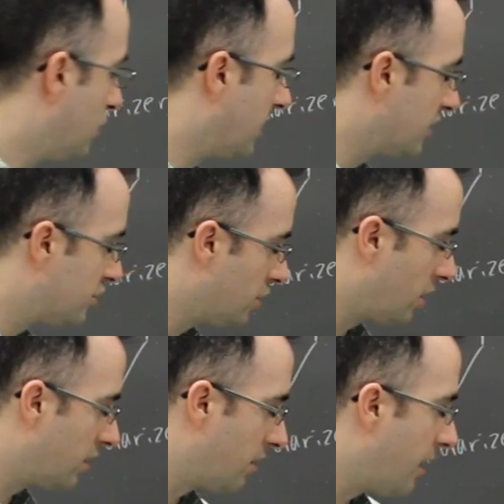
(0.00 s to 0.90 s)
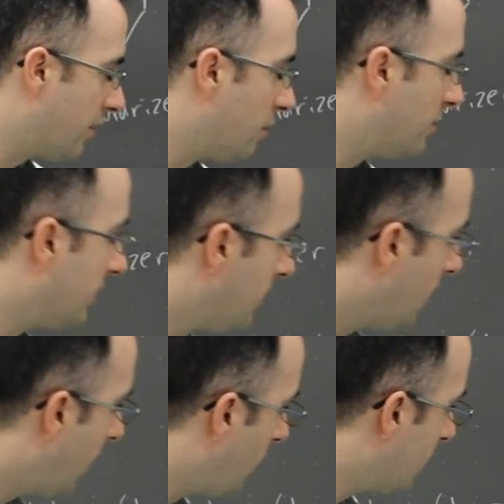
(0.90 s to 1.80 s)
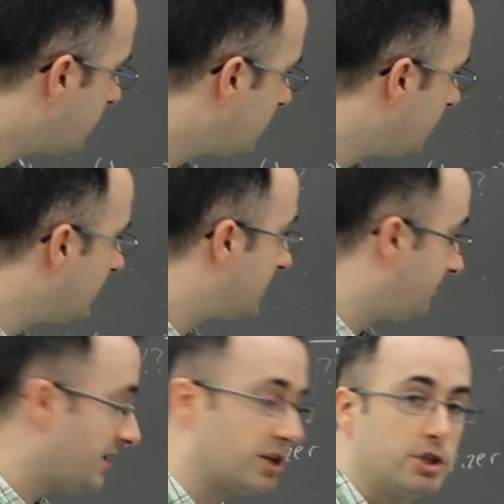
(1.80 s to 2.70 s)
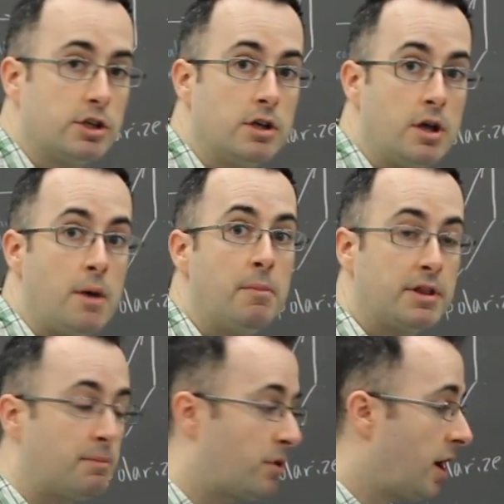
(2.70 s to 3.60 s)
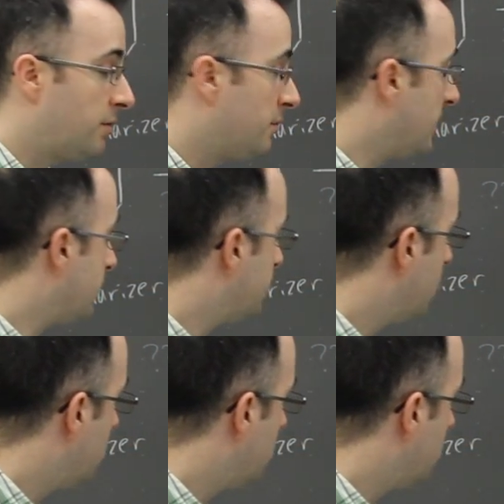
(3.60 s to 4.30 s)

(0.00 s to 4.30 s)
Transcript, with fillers: more like a shark, or I don't know, but I want to see this fish. But the problem is